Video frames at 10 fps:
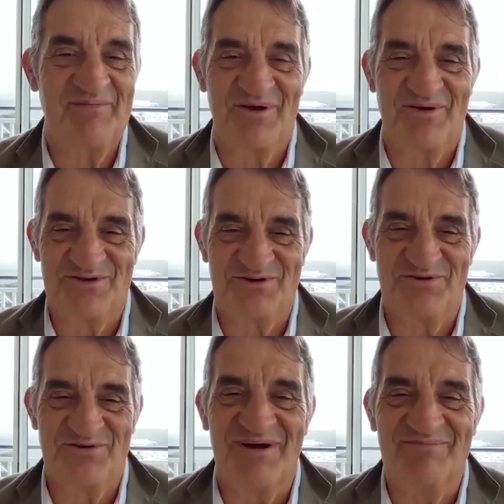I'm not quite
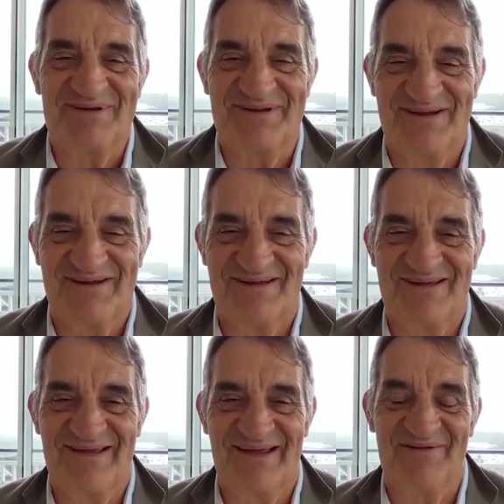sure what. But
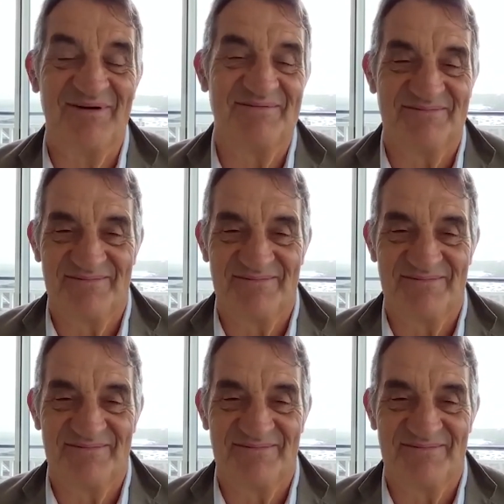anyway,